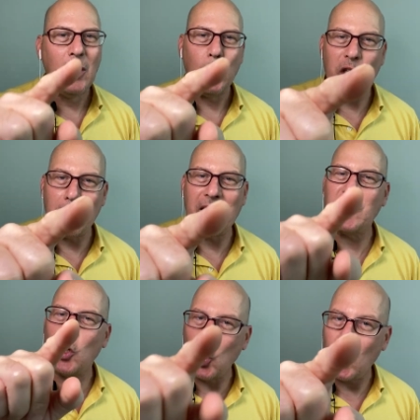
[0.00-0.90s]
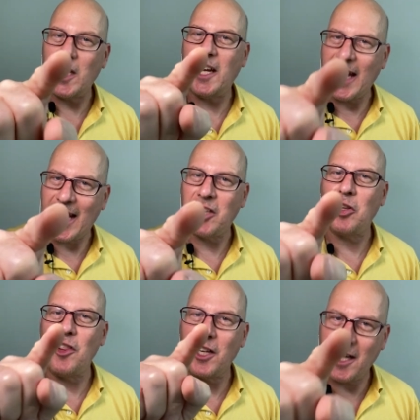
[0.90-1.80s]
which means looking at
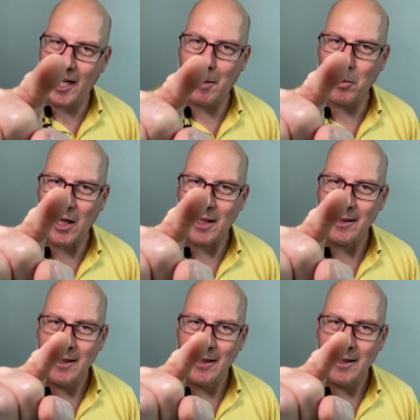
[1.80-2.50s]
the camera.